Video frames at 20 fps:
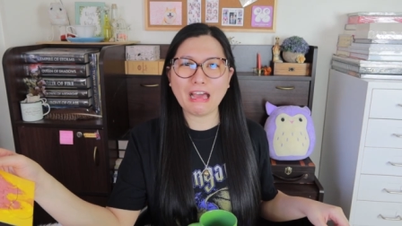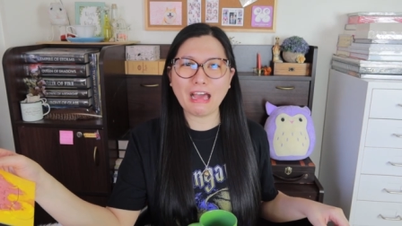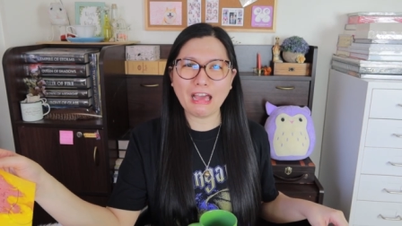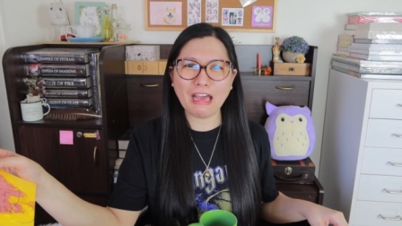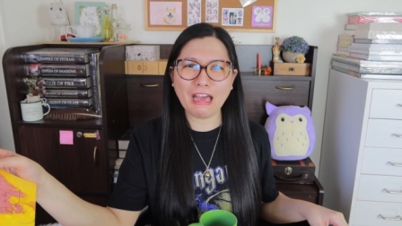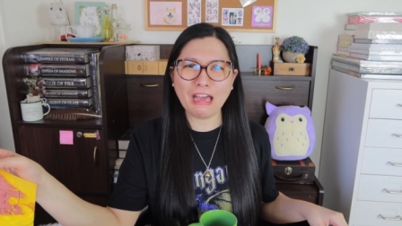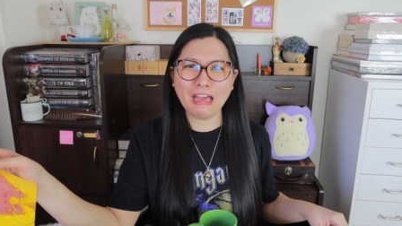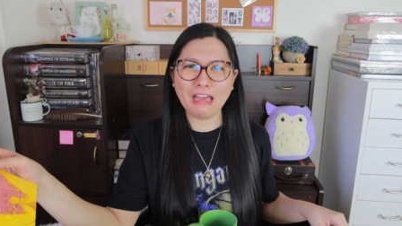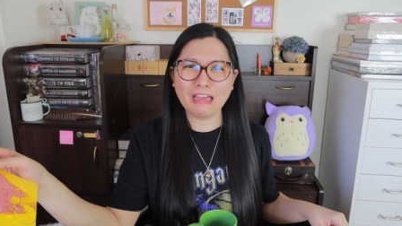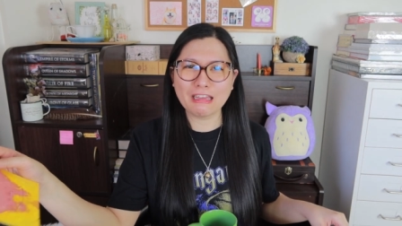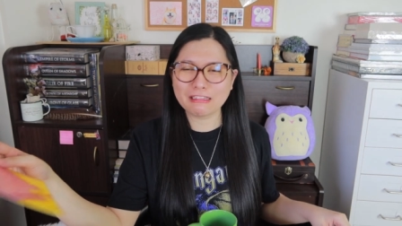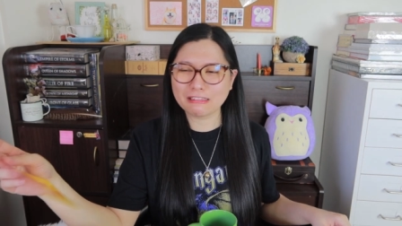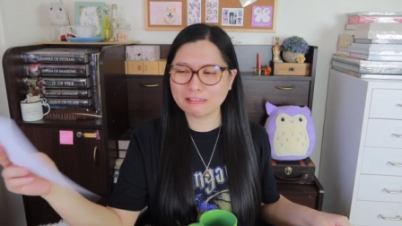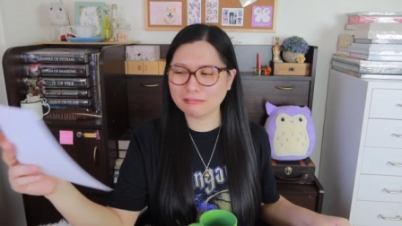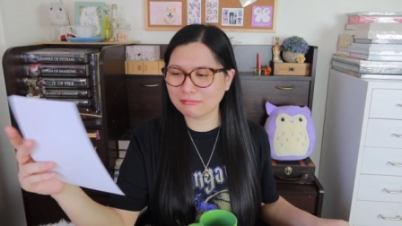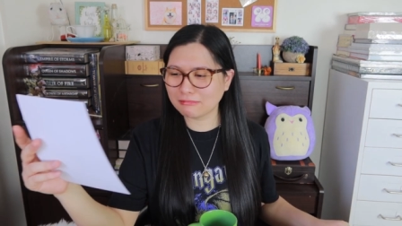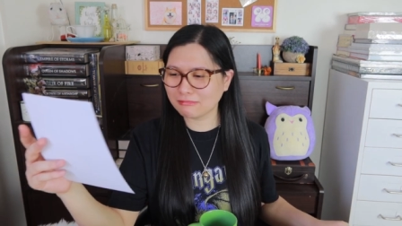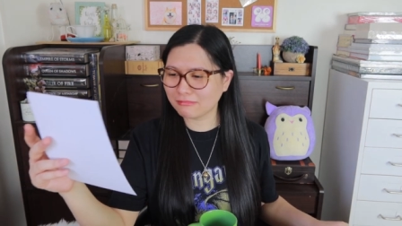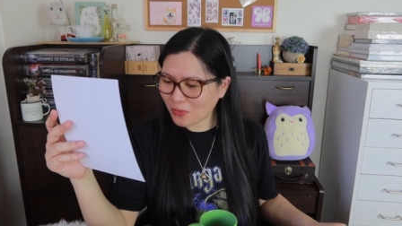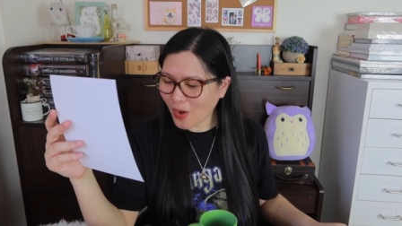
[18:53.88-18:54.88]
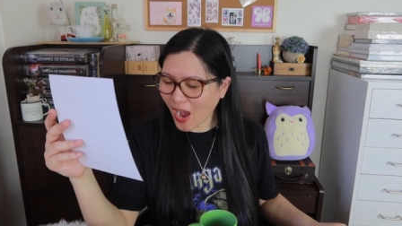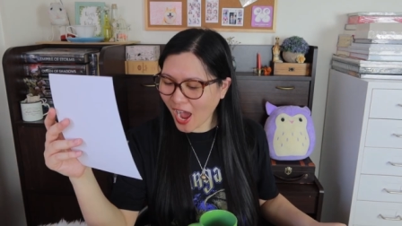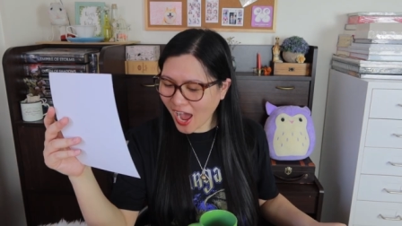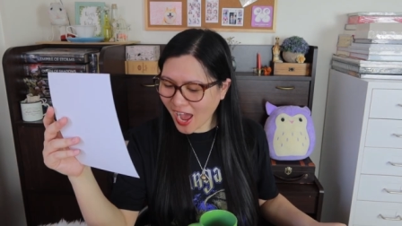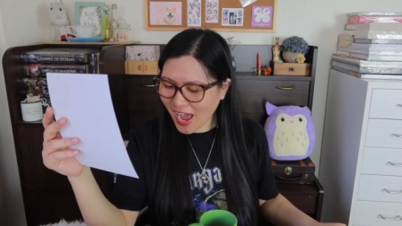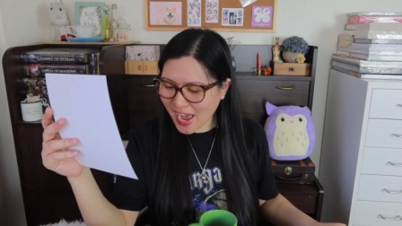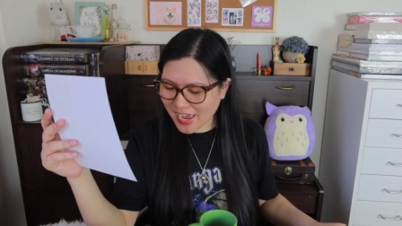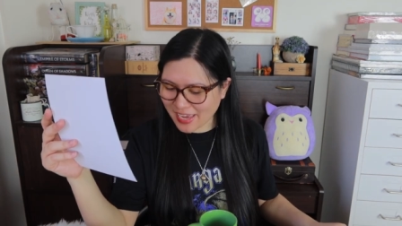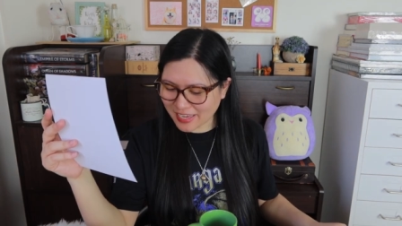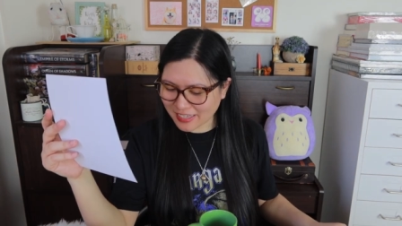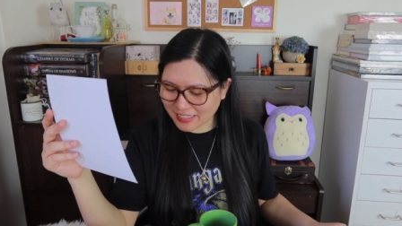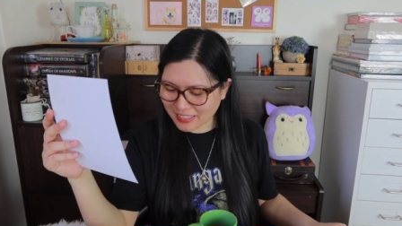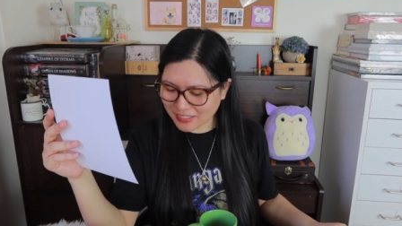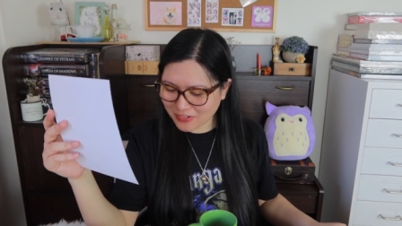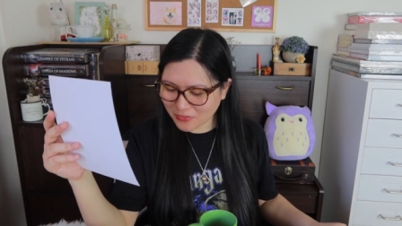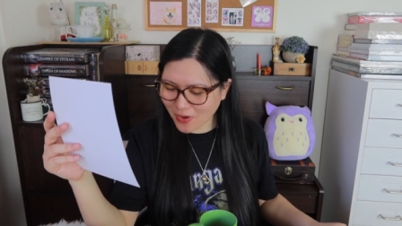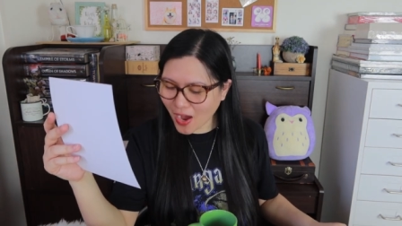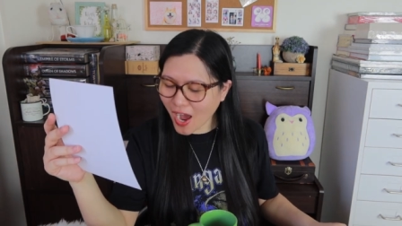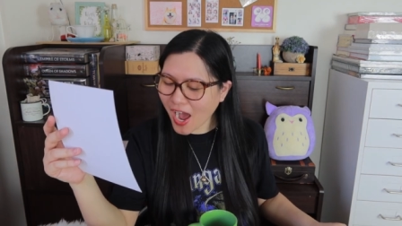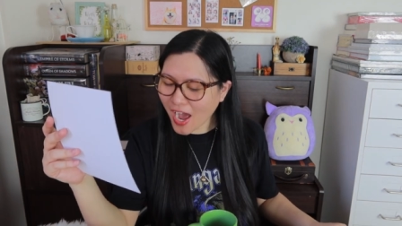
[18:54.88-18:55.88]
ah! Why?
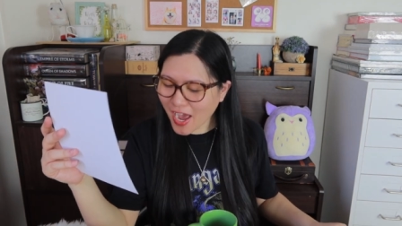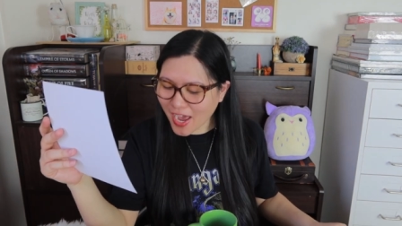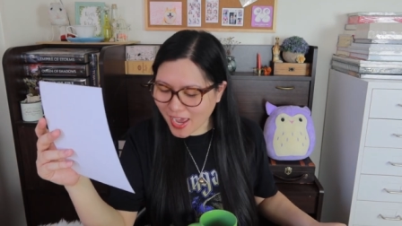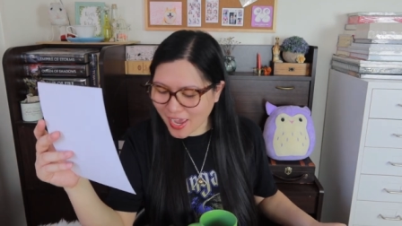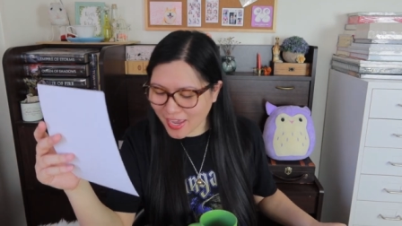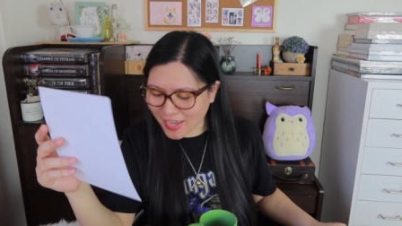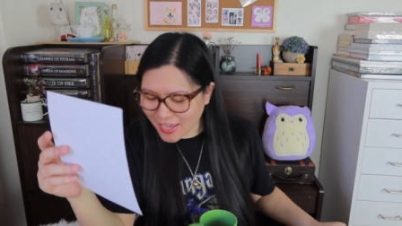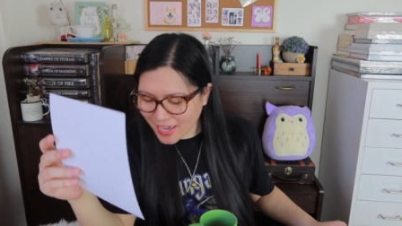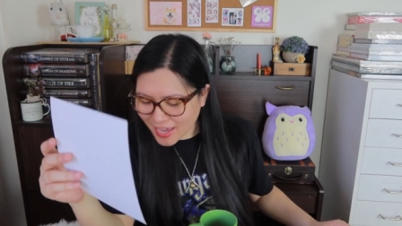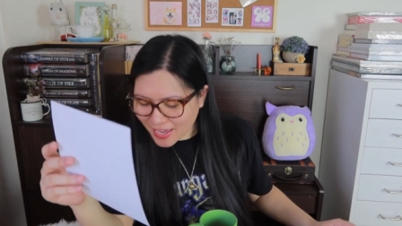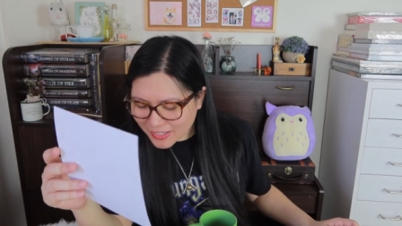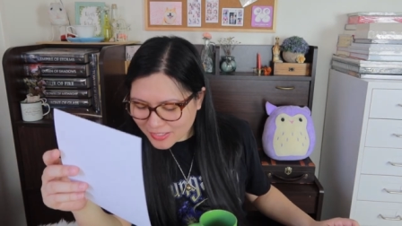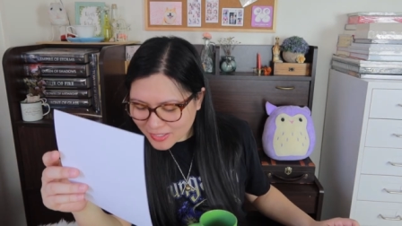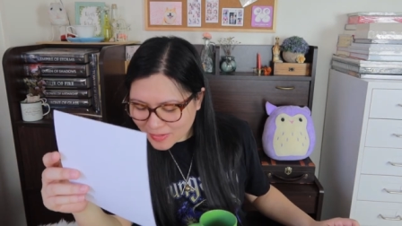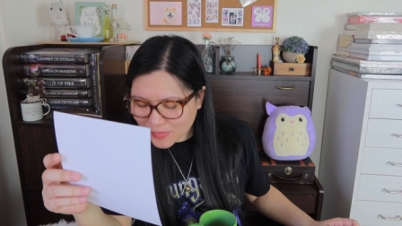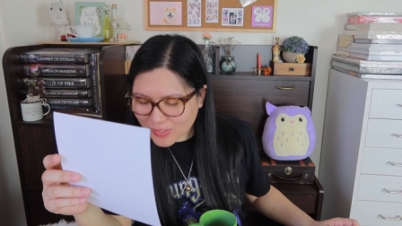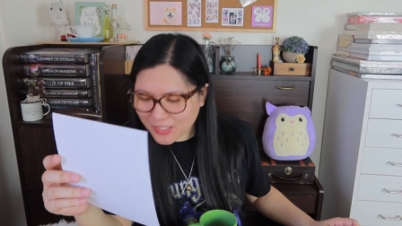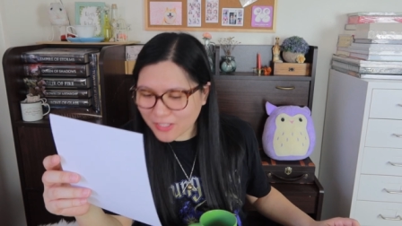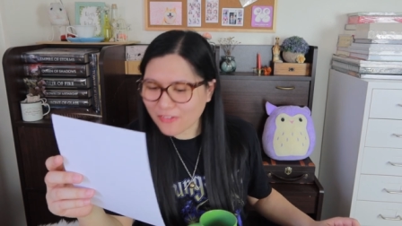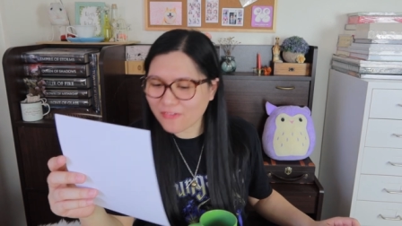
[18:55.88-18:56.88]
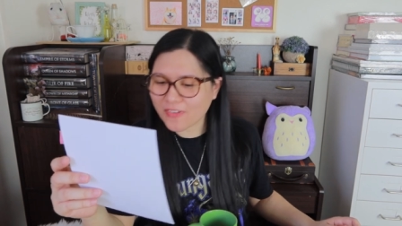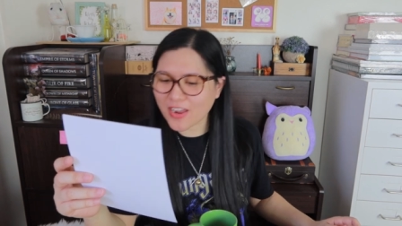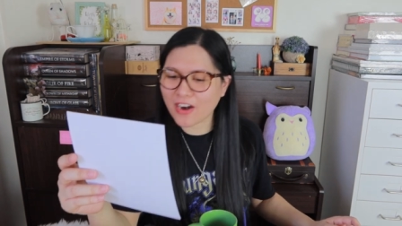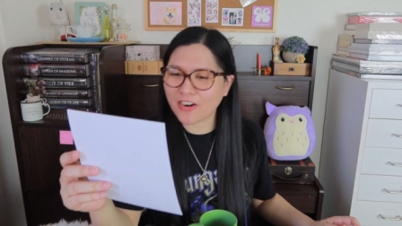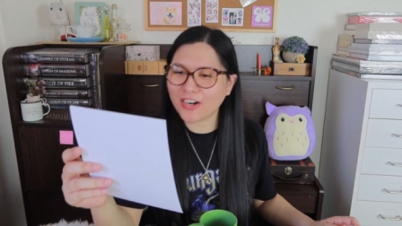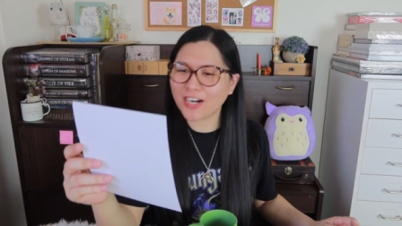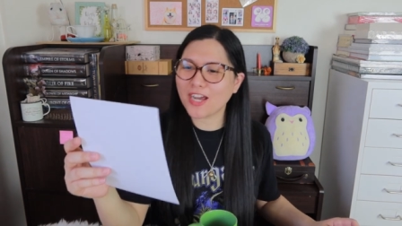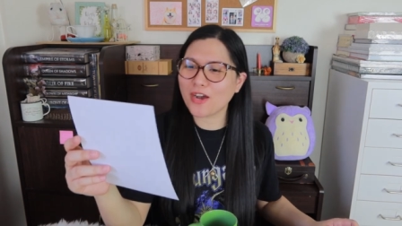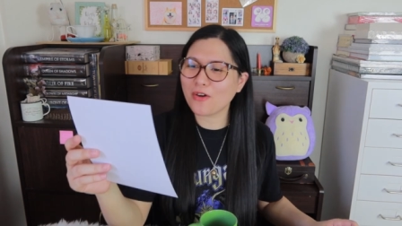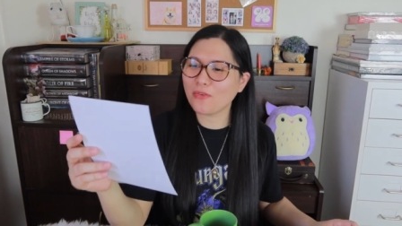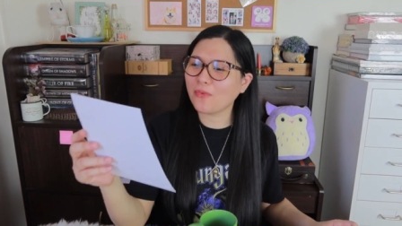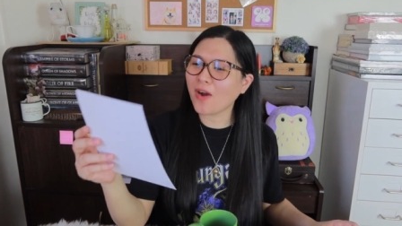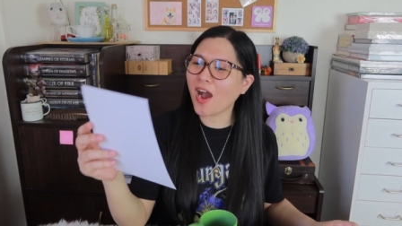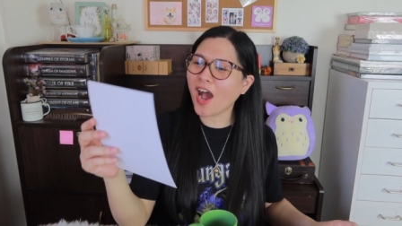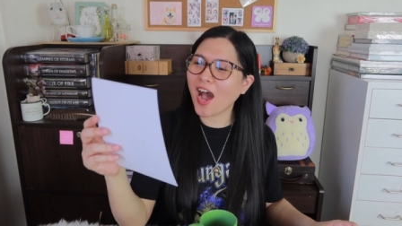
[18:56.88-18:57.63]
Why? Adam Silvera,